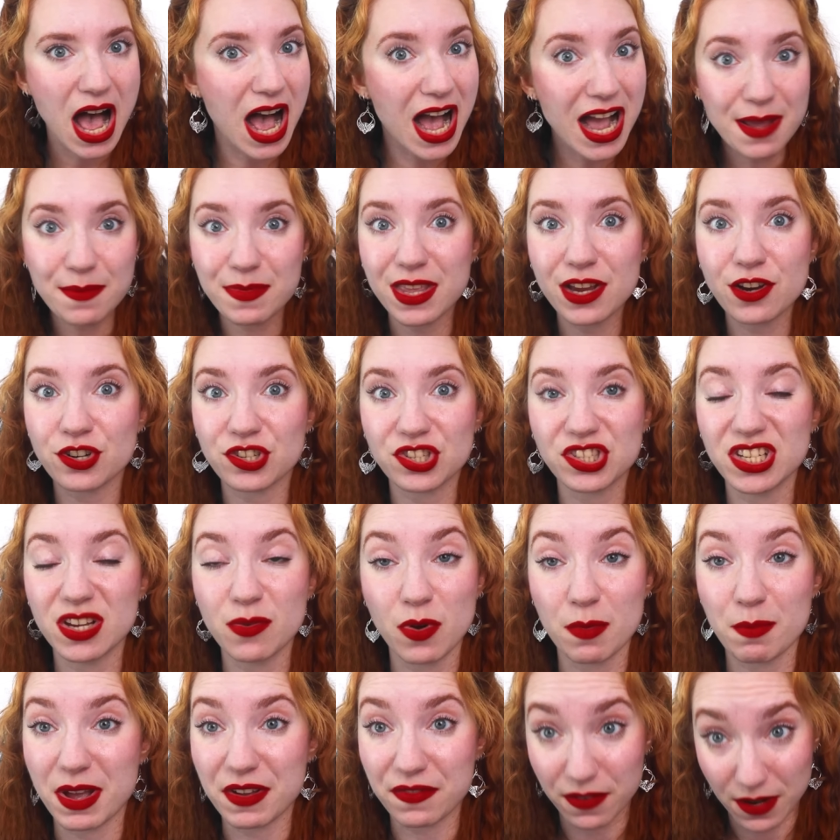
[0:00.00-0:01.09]
I'm there to see
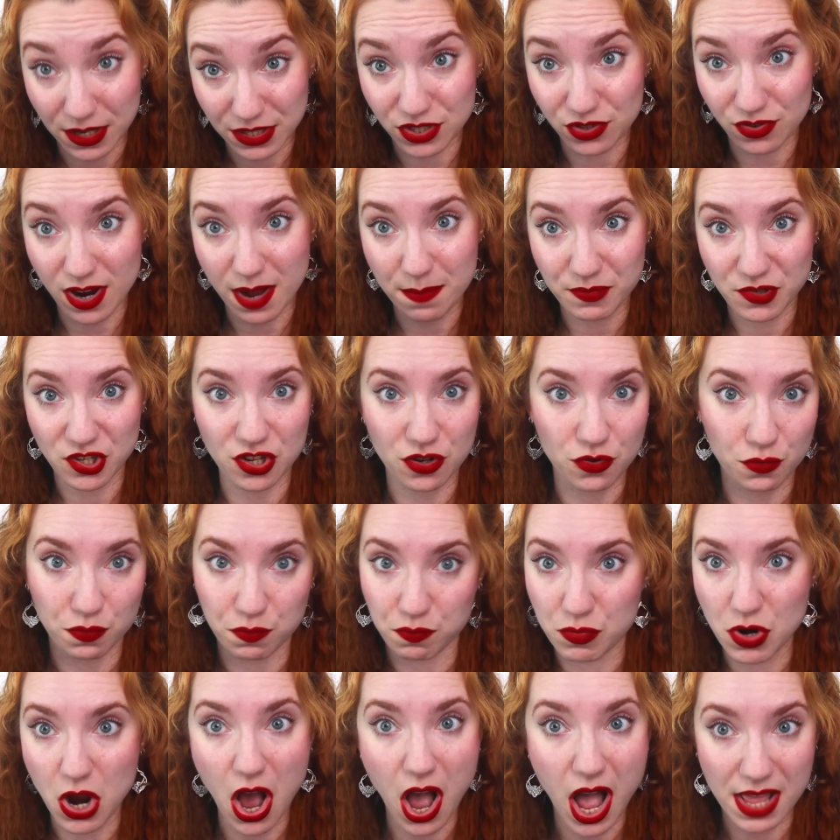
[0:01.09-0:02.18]
what my friends are up to,
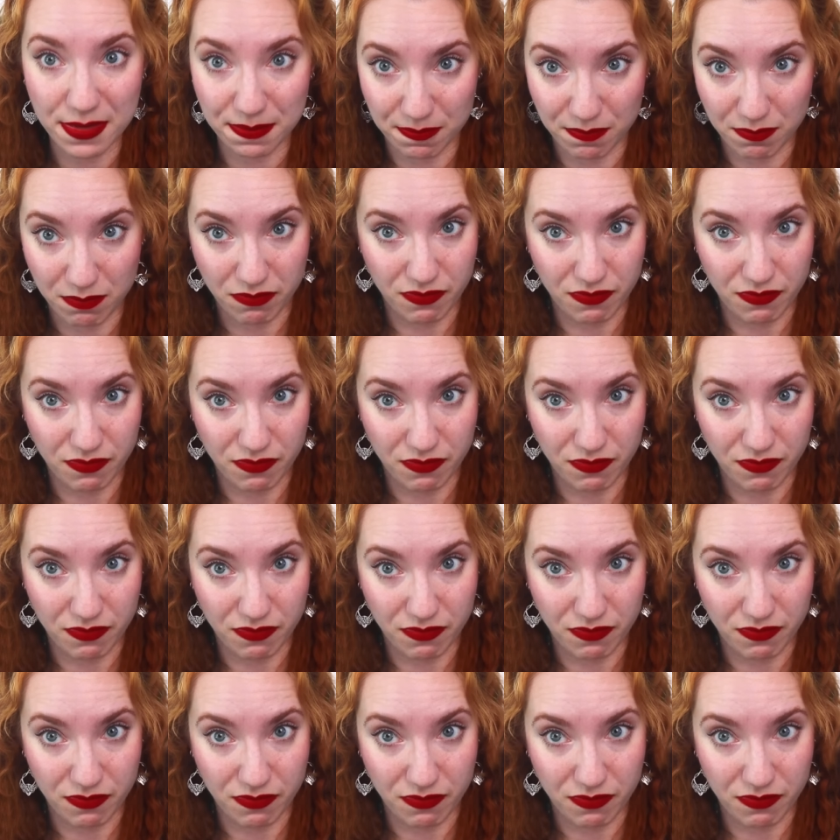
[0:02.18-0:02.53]
not